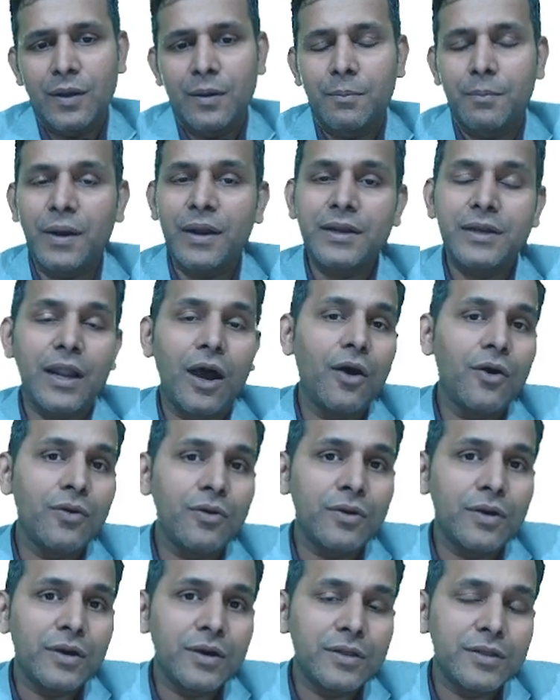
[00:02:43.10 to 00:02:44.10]
but
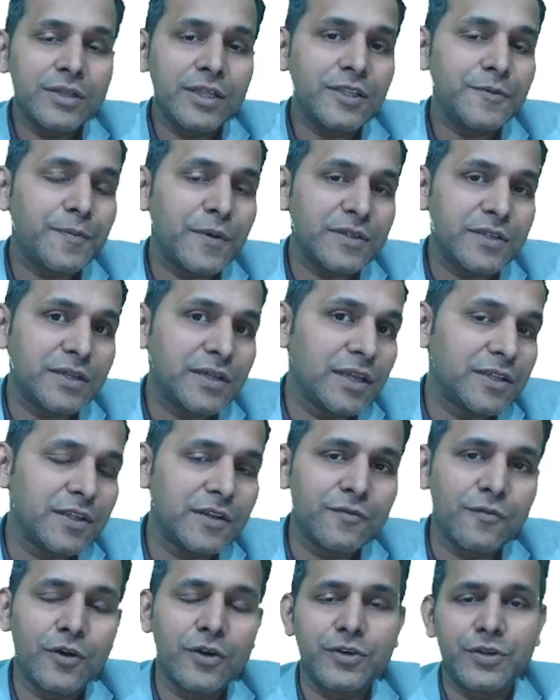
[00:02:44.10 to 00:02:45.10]
now this person
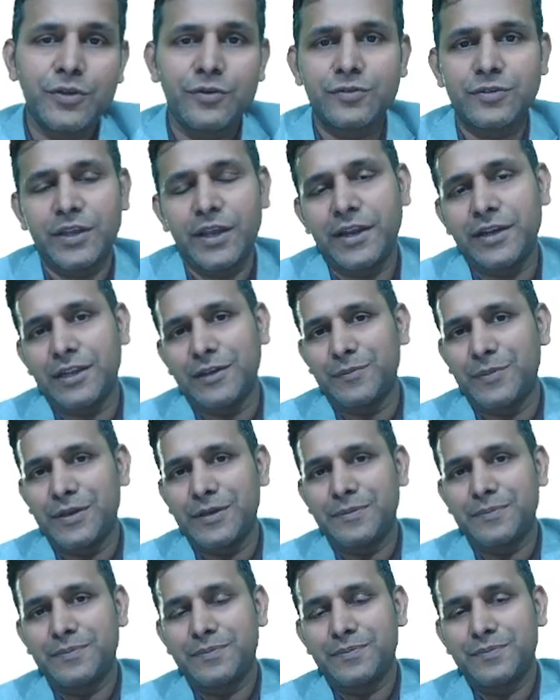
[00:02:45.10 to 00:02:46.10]
doesn't want to use
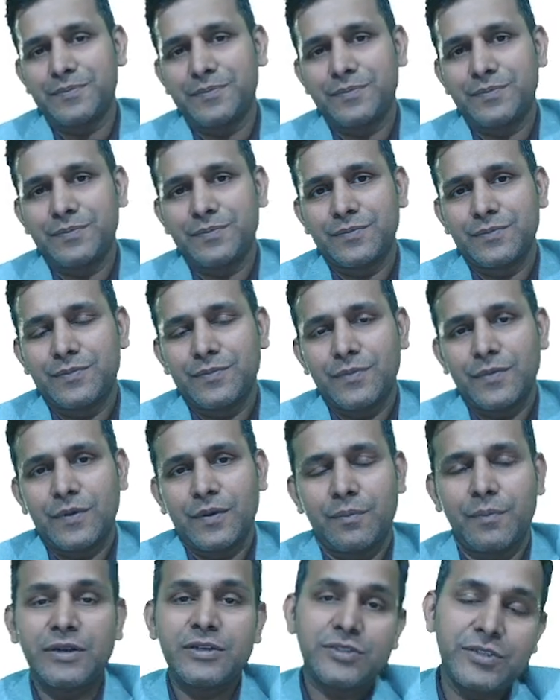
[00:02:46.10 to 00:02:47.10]
ATP,
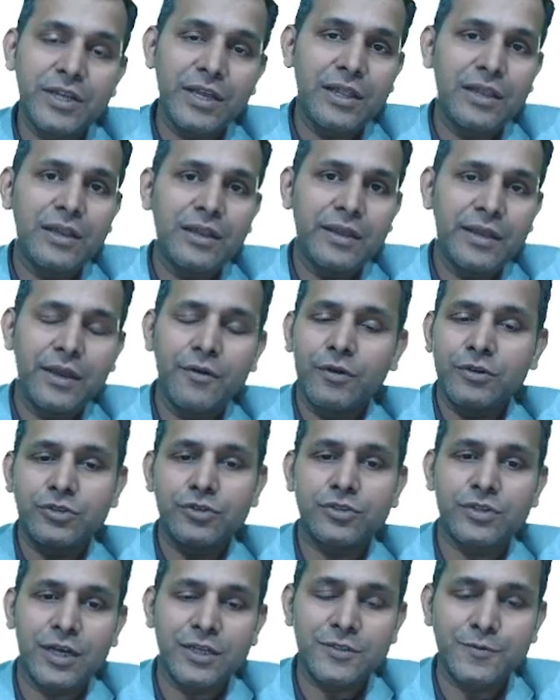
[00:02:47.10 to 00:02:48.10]
but still he wants
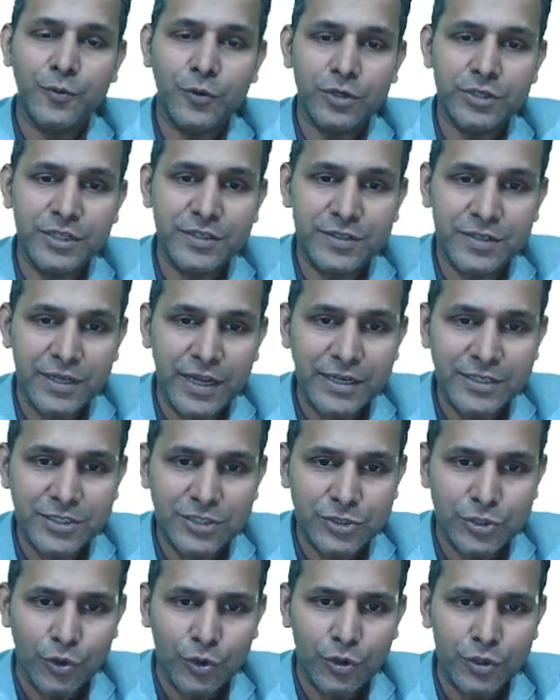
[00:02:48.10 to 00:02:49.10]
to transport this red
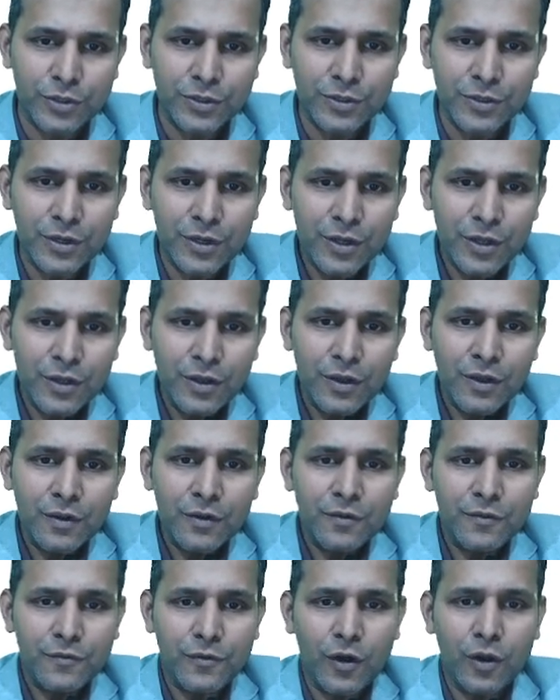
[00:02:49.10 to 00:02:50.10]
stone
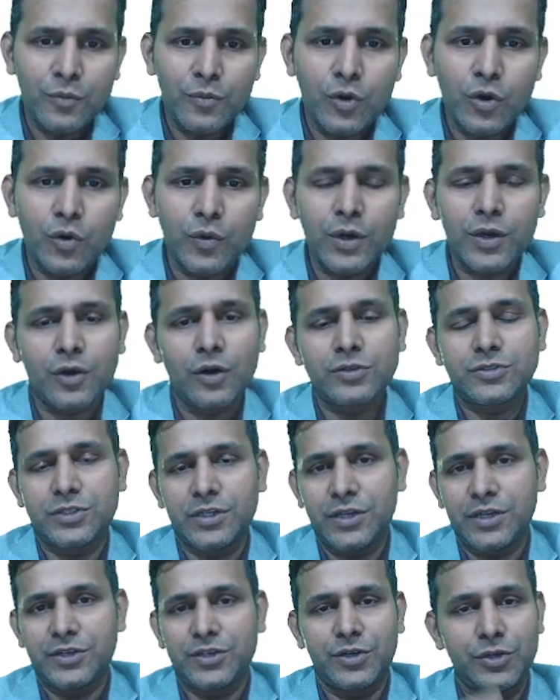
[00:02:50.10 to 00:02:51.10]
from lower
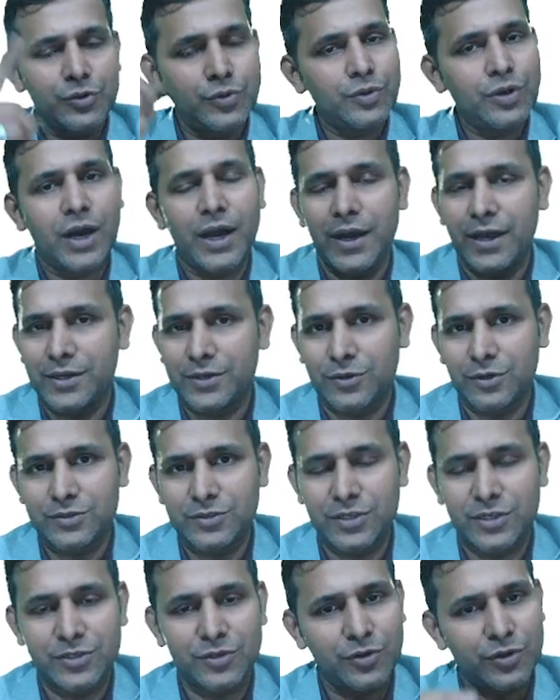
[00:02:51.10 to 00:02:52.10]
concentration to higher
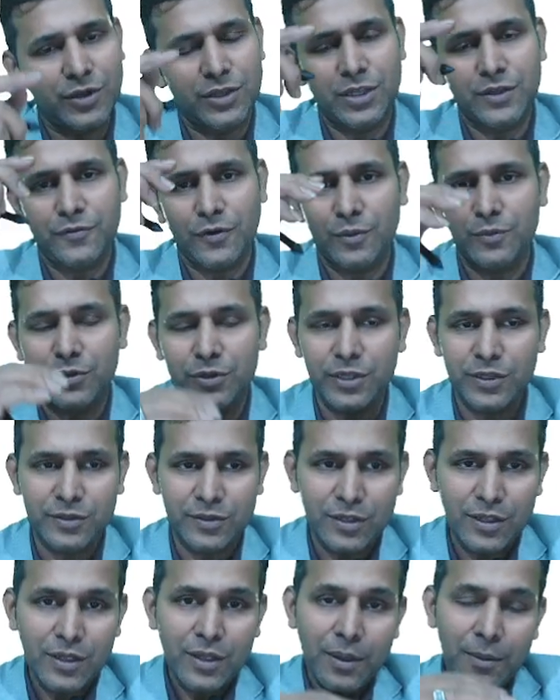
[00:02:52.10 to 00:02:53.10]
concentration, you can say from
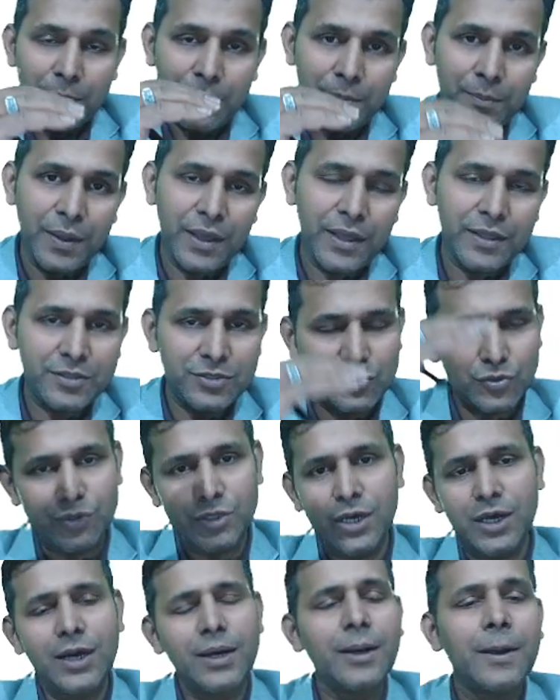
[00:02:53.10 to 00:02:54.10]
this base to
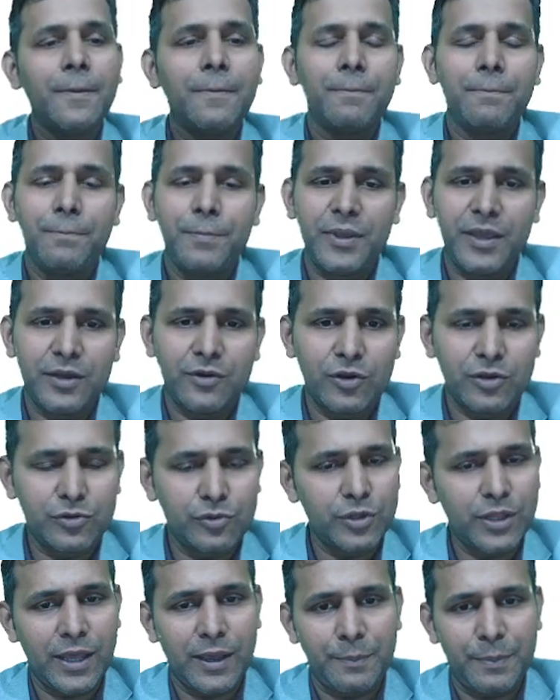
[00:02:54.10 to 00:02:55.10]
the peak or
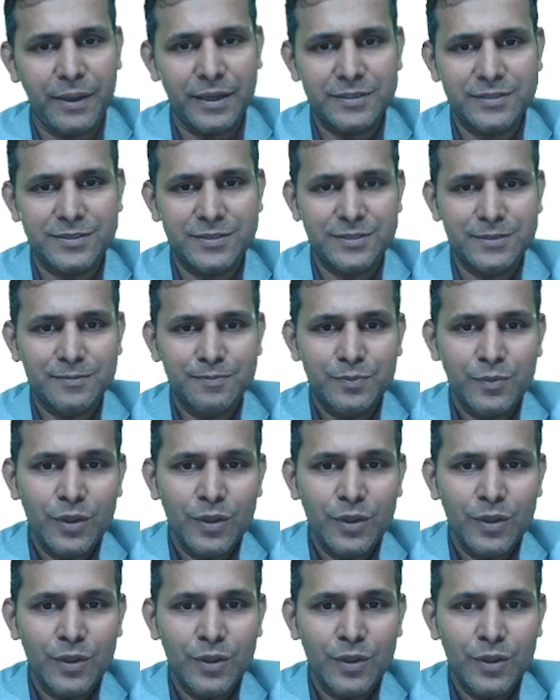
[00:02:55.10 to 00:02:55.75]
to the apex.